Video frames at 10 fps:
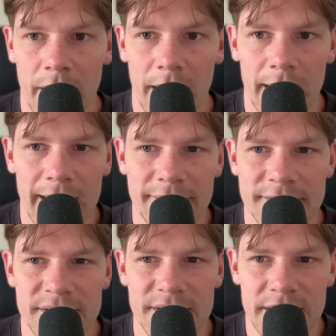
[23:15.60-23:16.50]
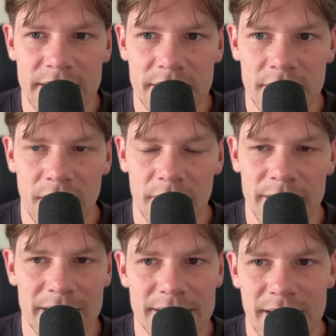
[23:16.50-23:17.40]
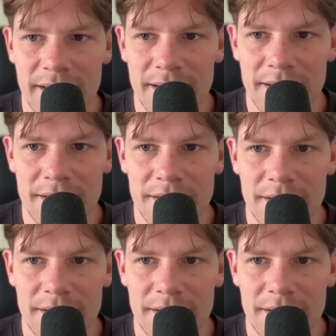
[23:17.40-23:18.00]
I mean, Isaiah,